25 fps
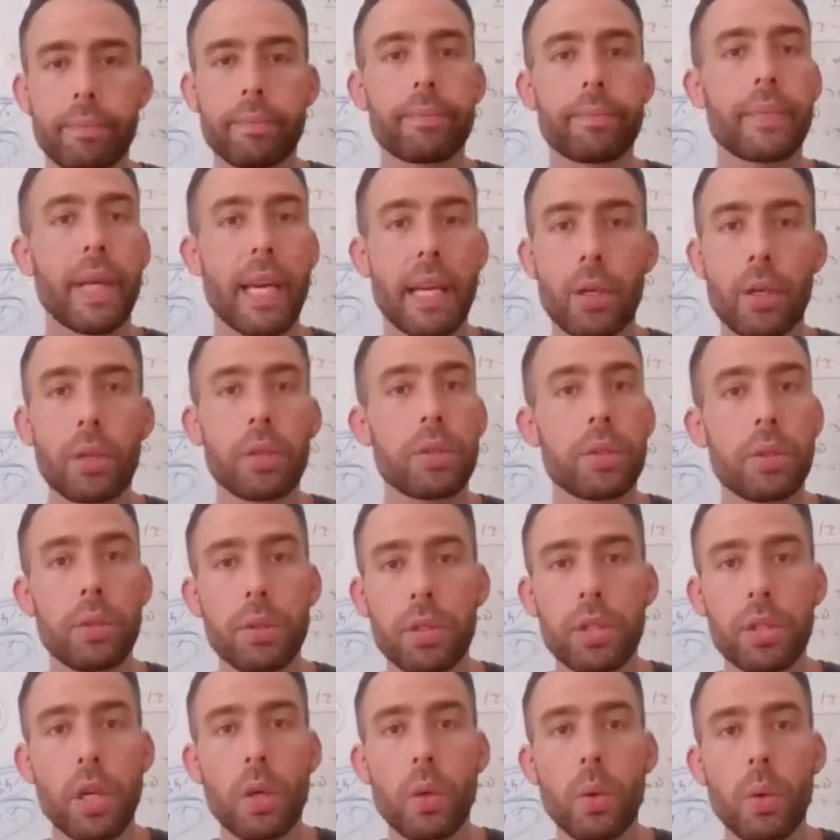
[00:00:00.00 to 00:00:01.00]
they could do
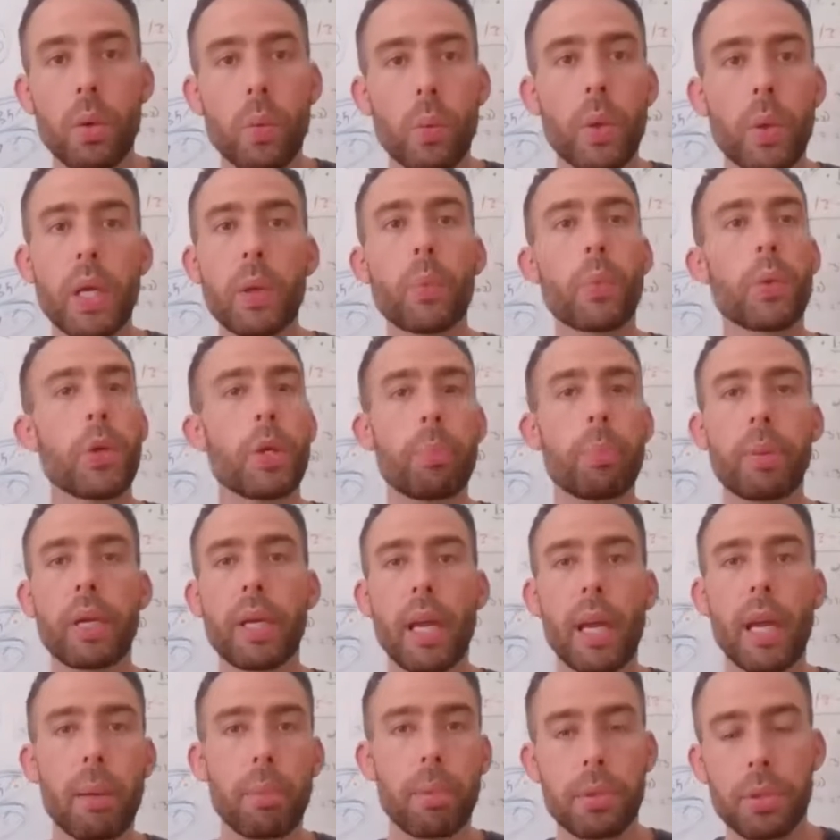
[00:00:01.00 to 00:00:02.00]
so. We would be
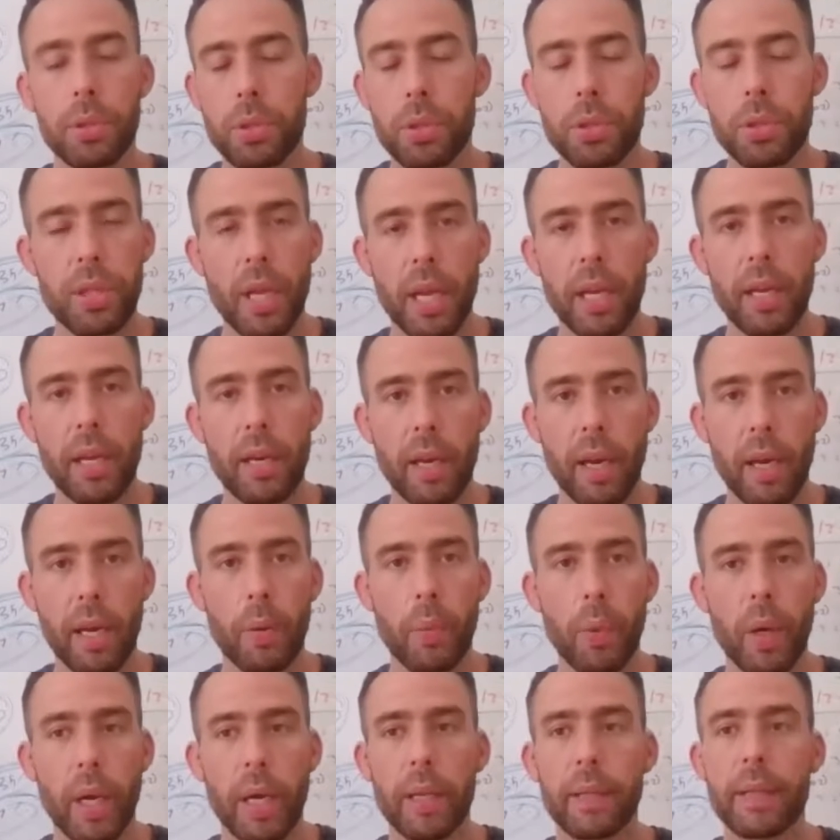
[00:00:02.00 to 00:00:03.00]
able to sustain it
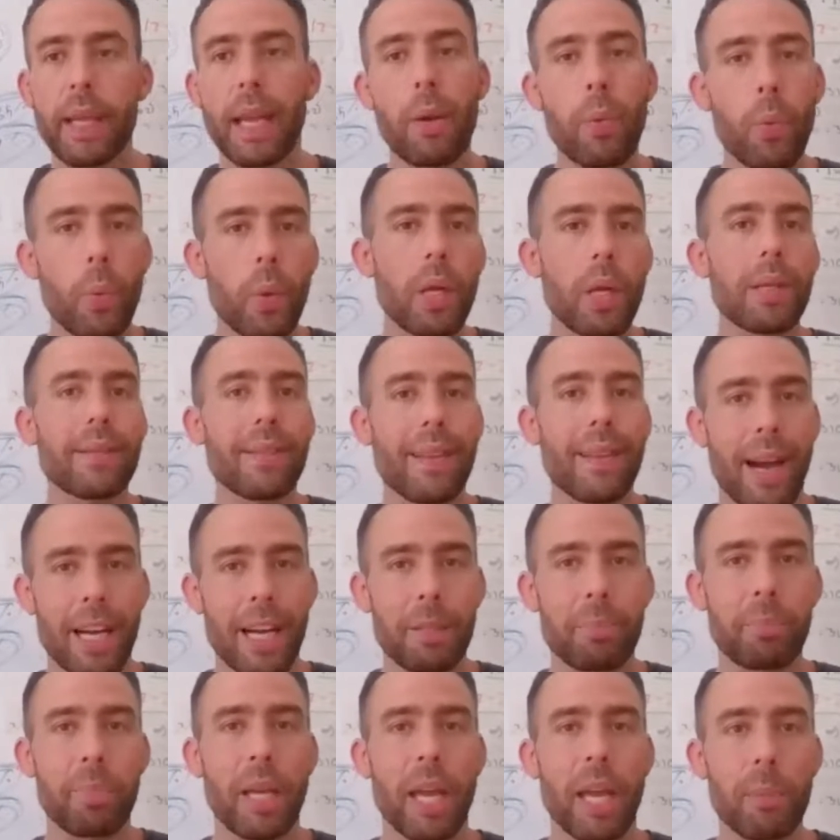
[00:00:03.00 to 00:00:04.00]
anyway. They will
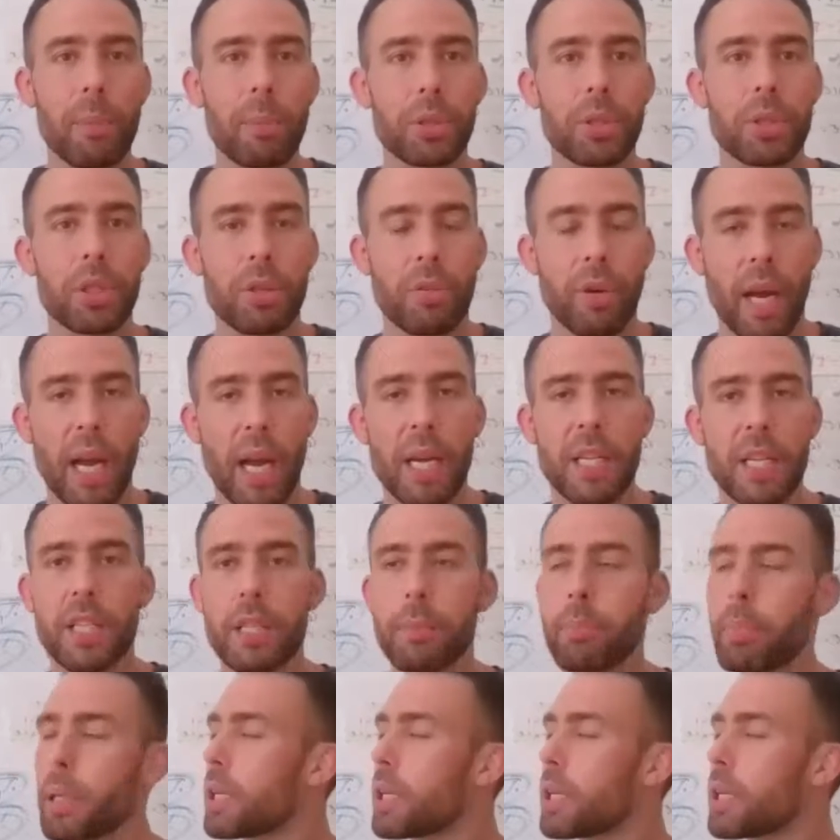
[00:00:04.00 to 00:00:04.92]
not be able to crash it